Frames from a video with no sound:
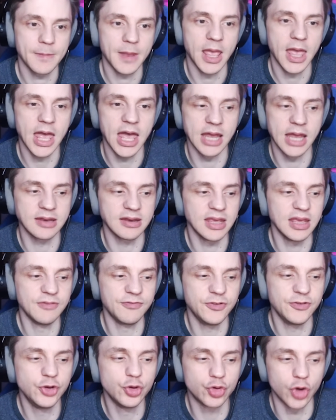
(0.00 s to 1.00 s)
And
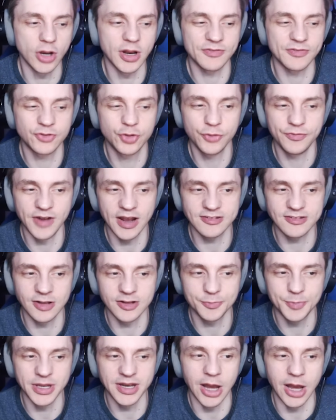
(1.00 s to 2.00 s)
if you don't have 2 flex
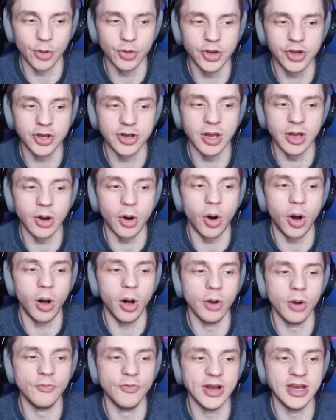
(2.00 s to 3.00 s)
slots by now, you can
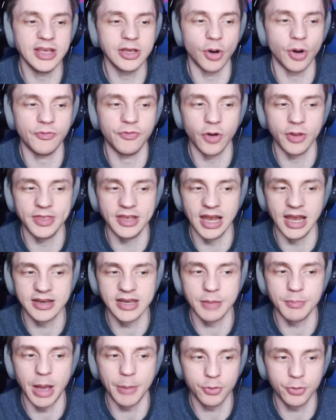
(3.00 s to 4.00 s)
already go for the late
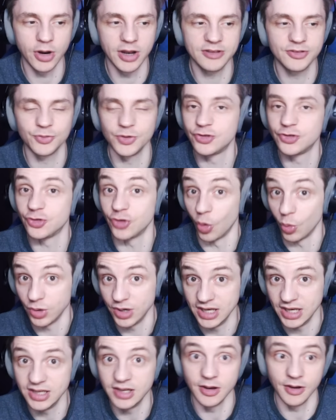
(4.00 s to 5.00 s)
game upgrades, which don't
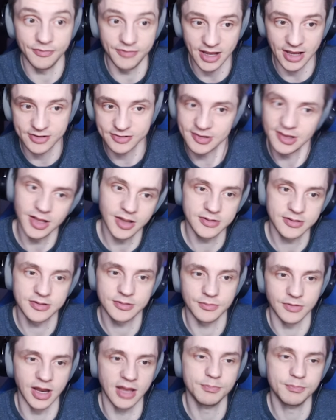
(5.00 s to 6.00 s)
need a flex slot,
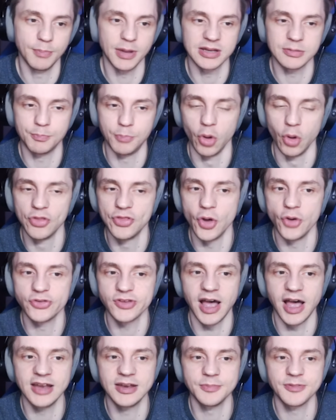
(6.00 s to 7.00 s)
right? But both those
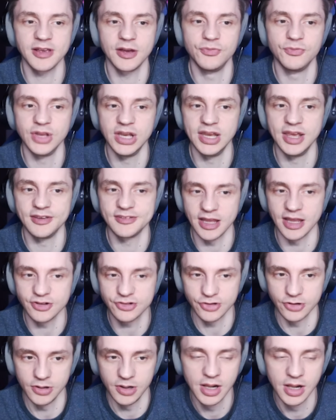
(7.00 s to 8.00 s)
items are really
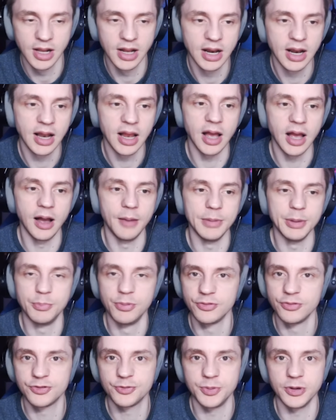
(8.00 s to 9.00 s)
essential.
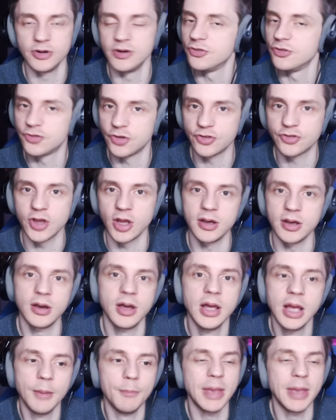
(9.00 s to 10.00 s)
Improved Spirit is just
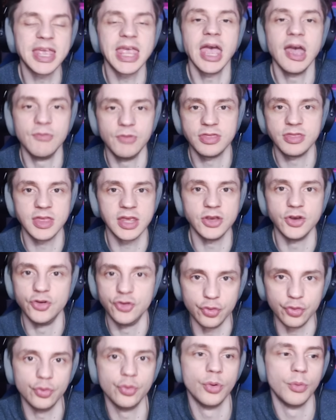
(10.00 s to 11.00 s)
gonna make everything you
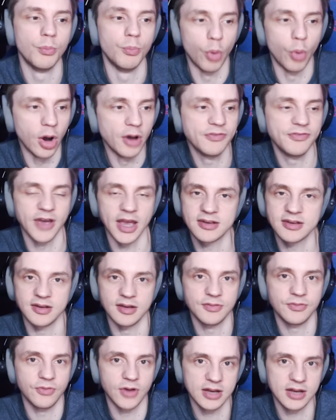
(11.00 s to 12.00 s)
do more
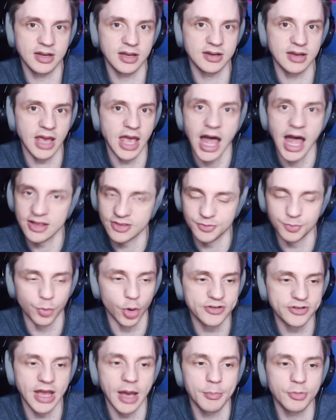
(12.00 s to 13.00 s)
effective, right? It adds
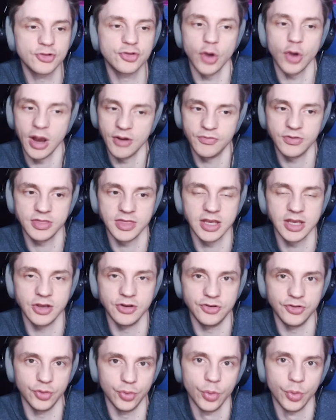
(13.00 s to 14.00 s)
more damage to everything you
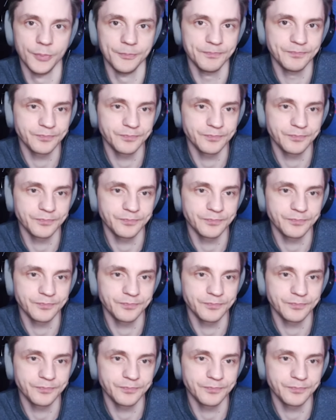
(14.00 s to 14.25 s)
do.